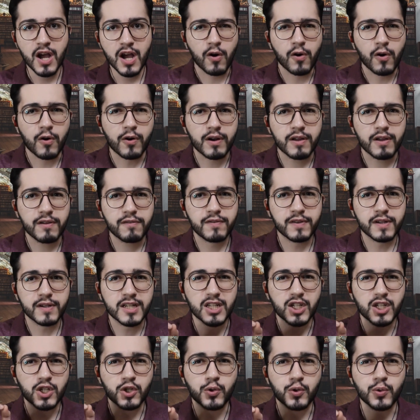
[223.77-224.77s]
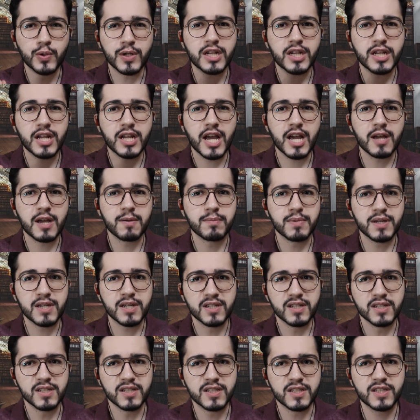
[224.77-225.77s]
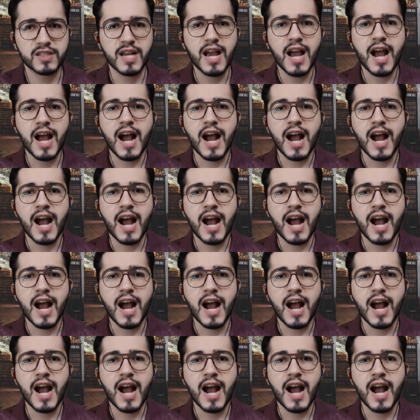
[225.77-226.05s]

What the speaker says: or even untreated diabetes.